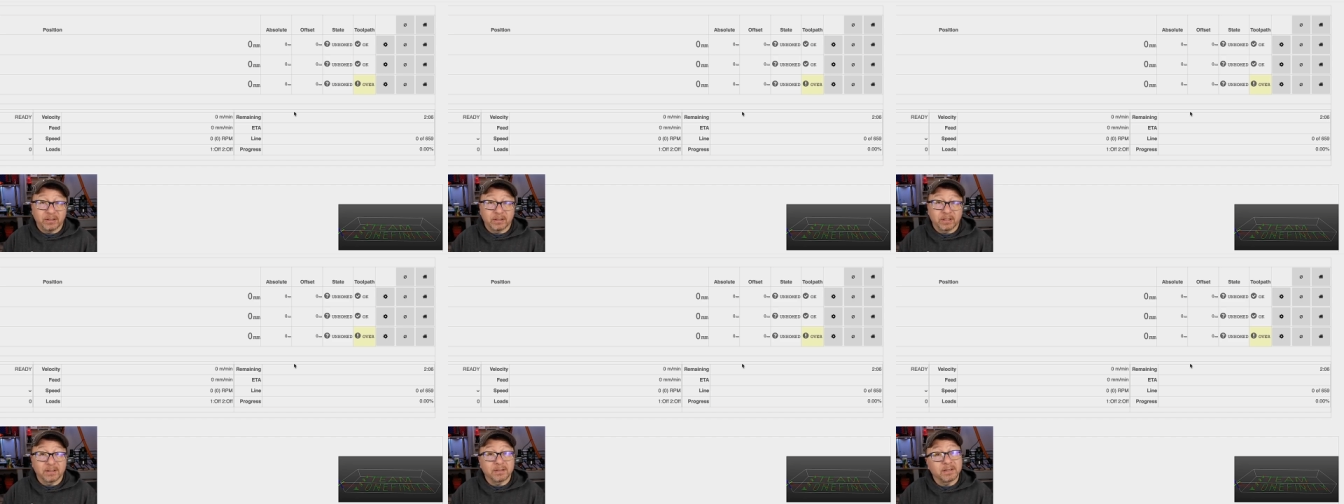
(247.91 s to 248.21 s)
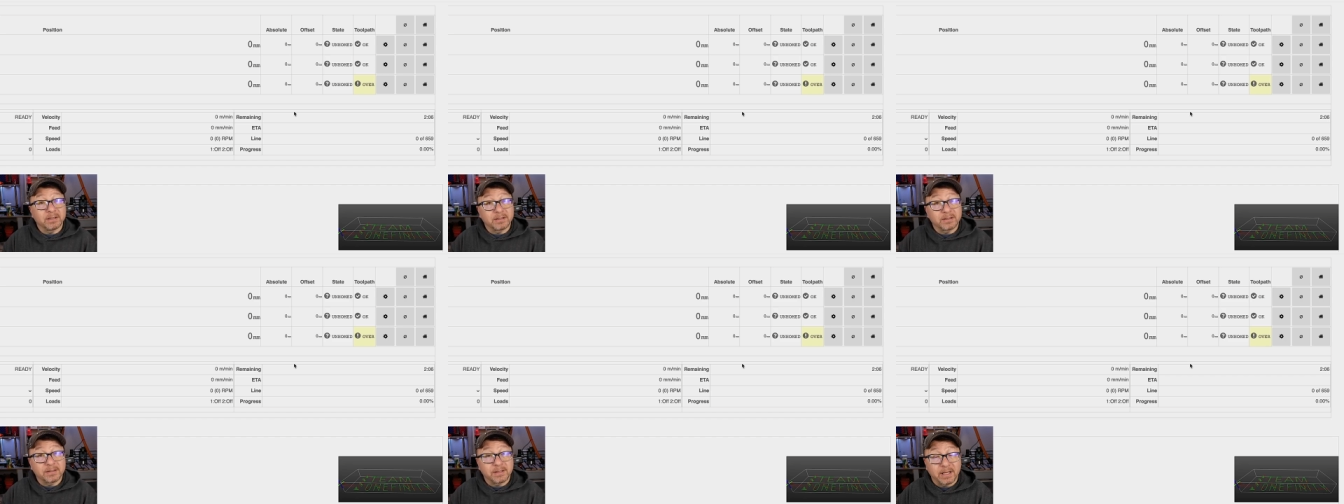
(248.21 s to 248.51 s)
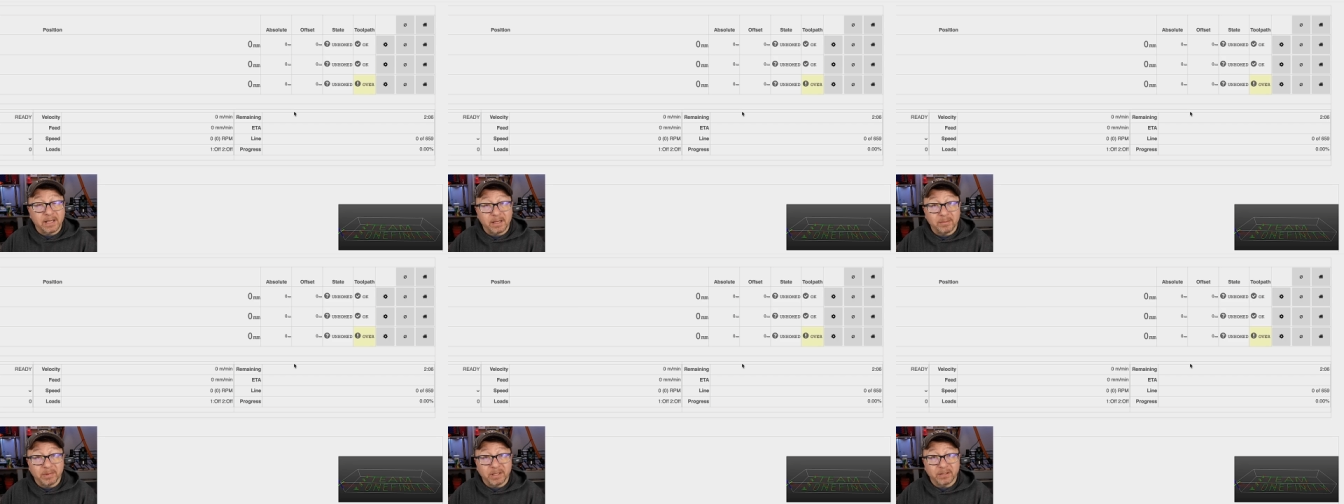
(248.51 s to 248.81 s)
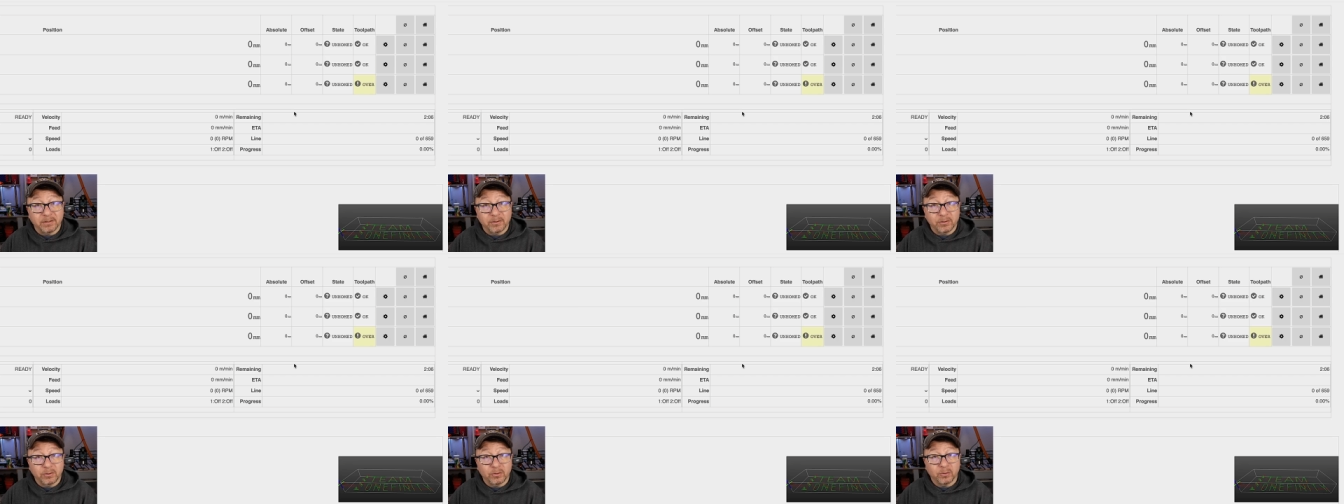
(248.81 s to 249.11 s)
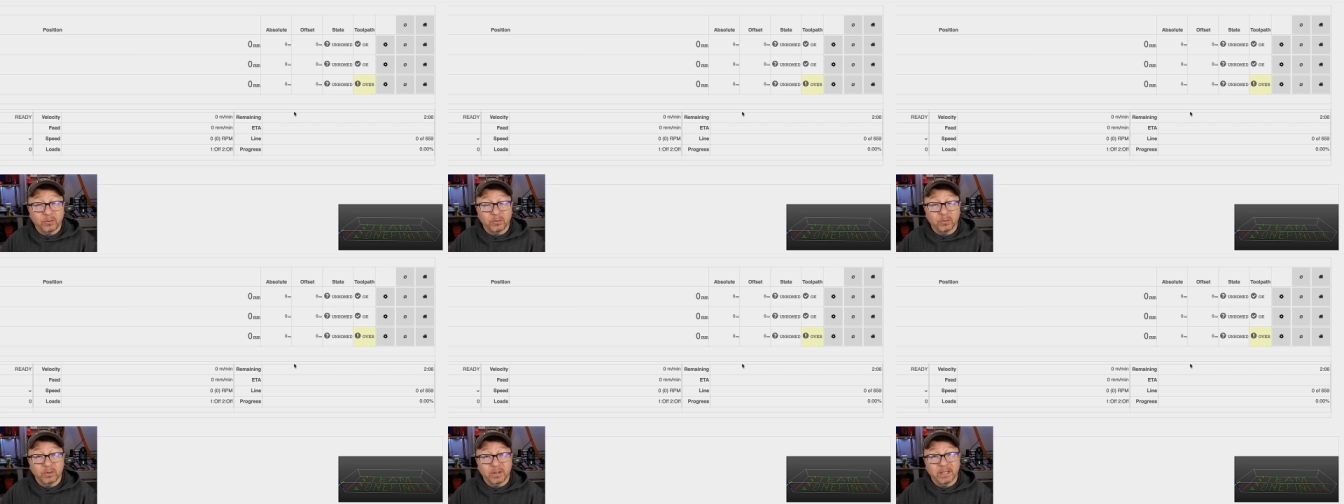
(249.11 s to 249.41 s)
doesn't slam
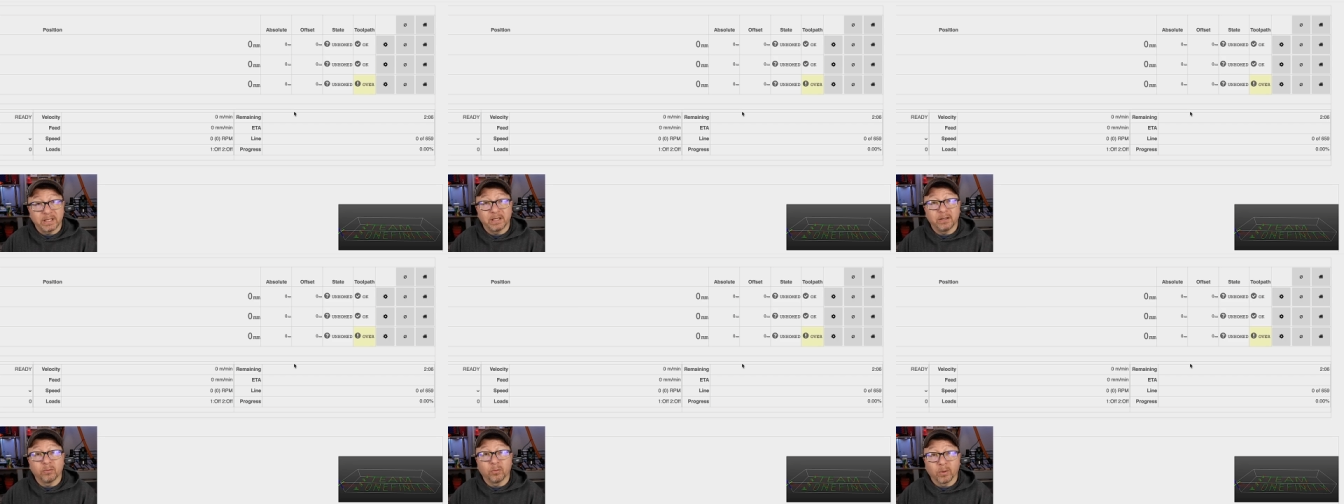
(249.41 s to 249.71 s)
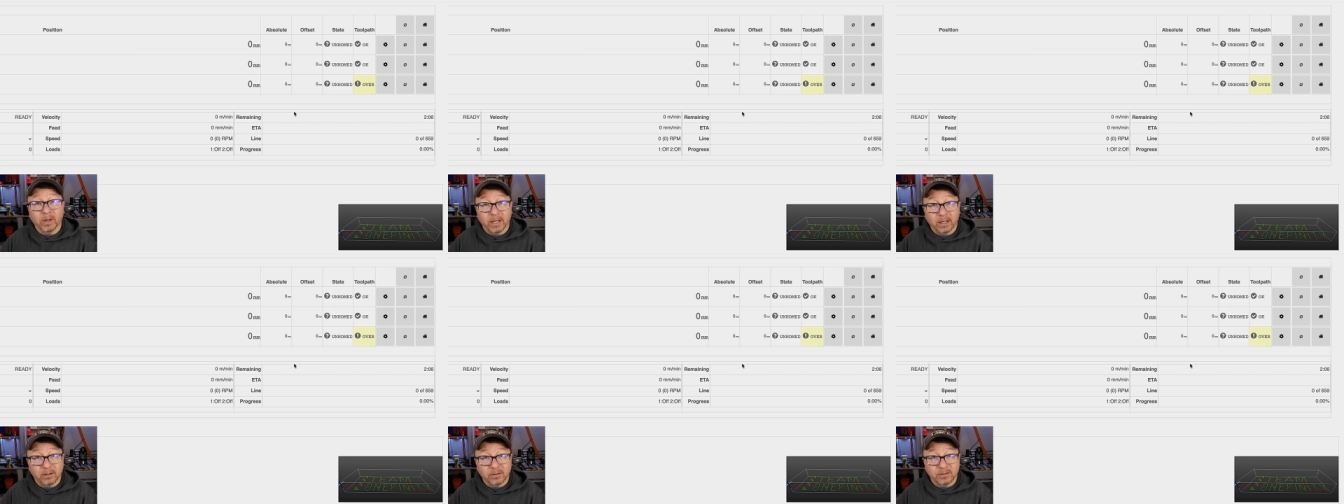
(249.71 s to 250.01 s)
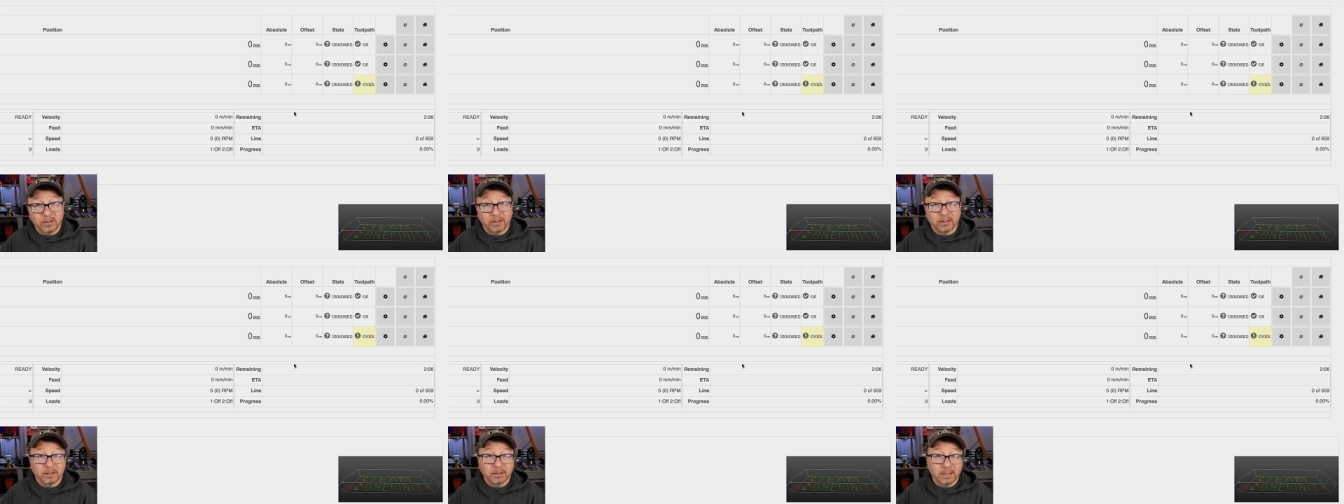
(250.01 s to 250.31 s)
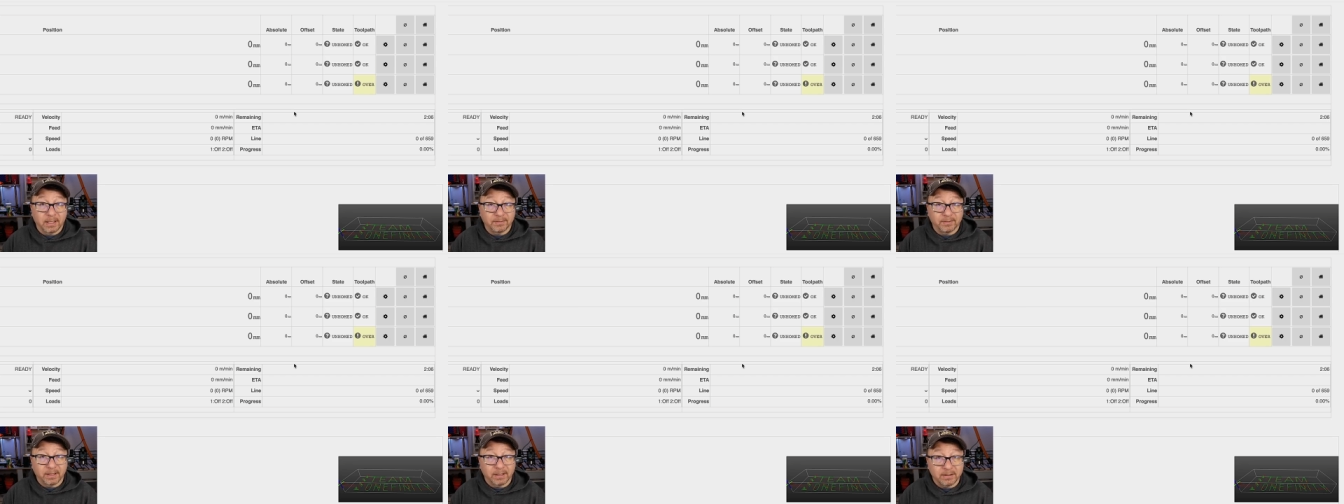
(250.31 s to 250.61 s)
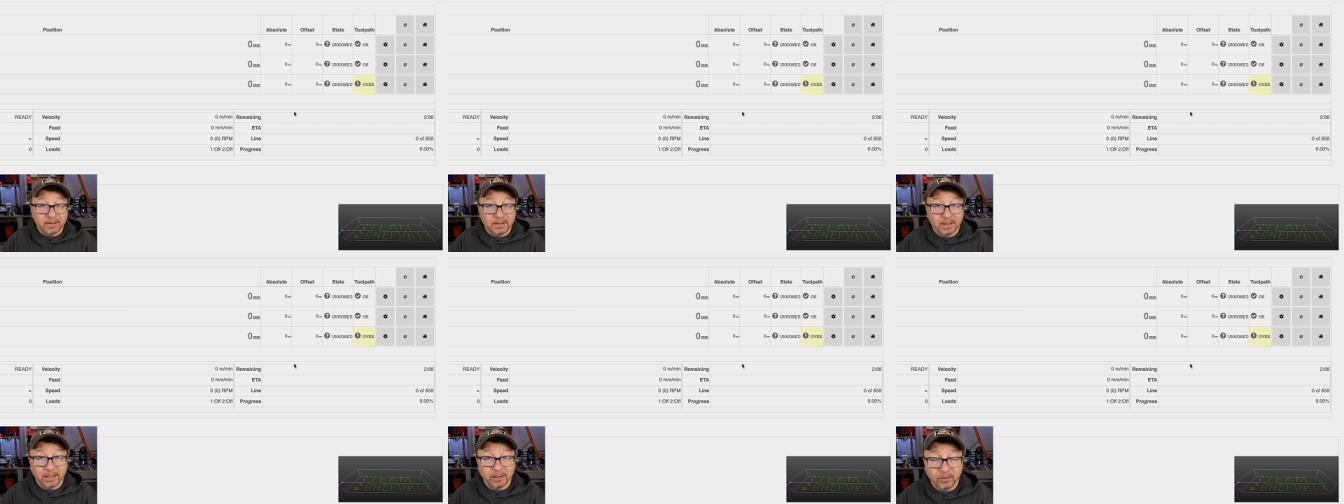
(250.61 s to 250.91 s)
into the rails on the left-hand
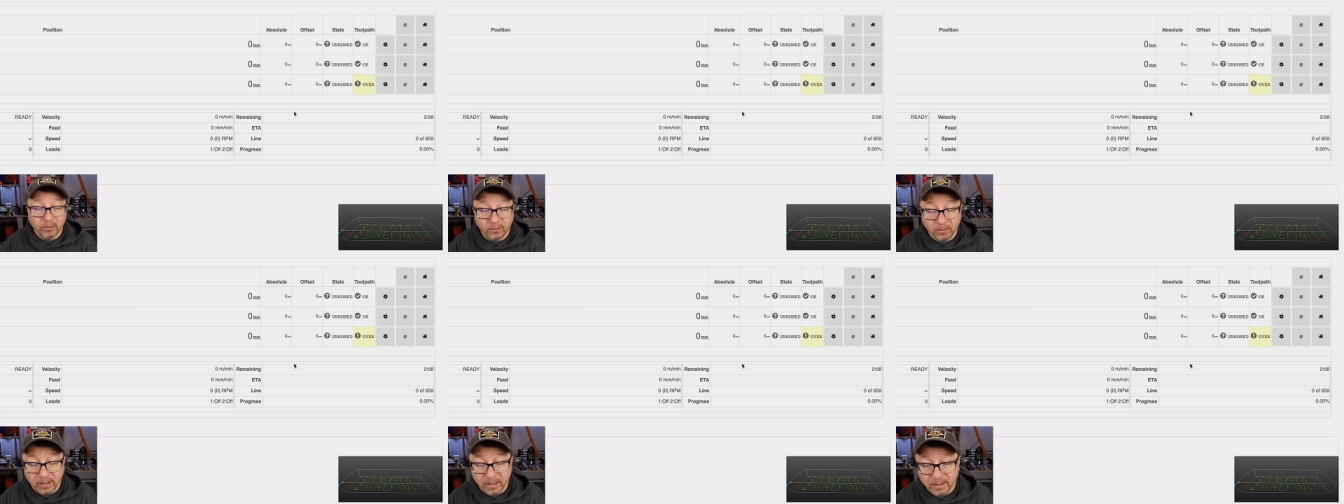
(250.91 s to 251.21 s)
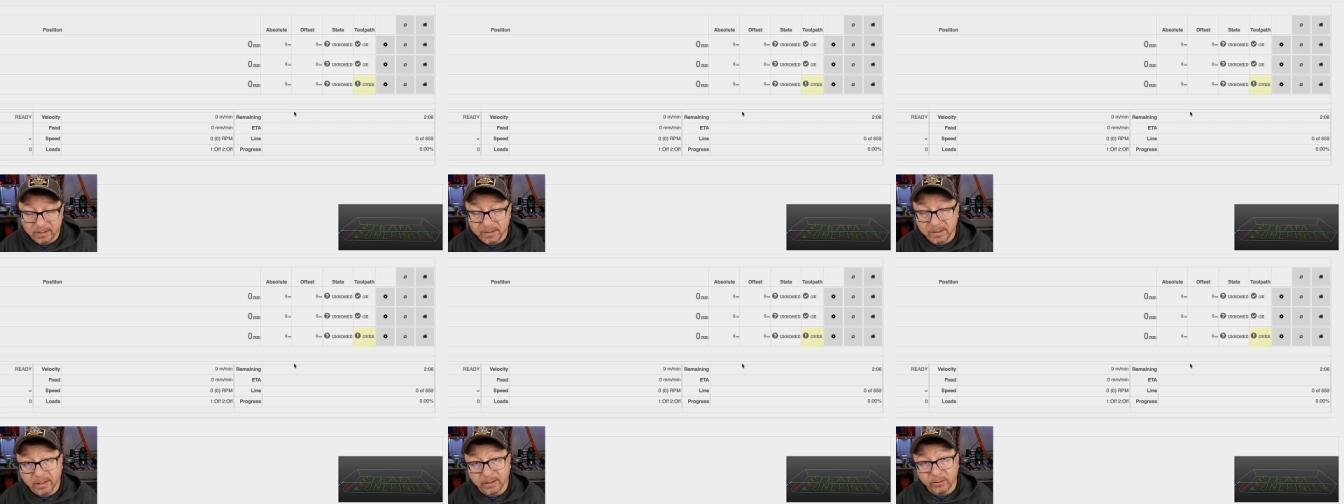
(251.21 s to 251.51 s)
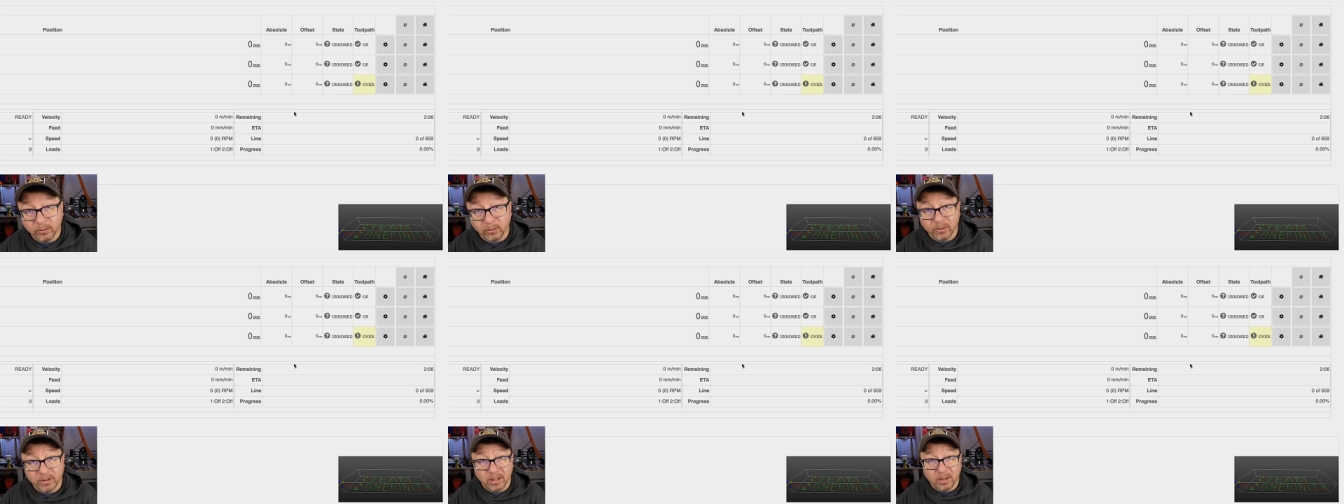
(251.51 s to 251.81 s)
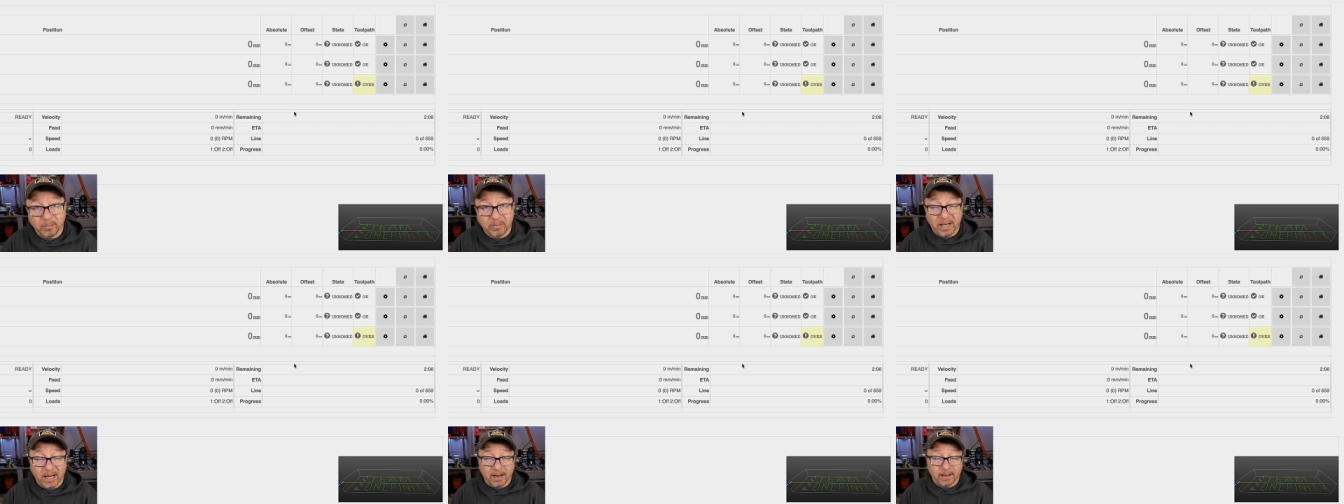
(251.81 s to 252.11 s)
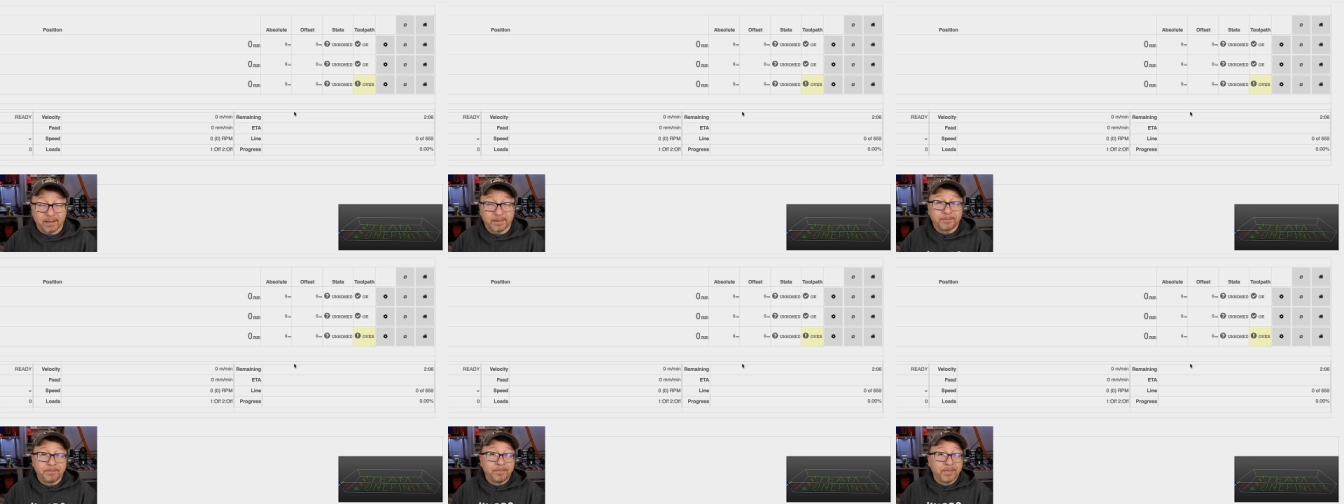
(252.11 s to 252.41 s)
side or the right-hand side or the back.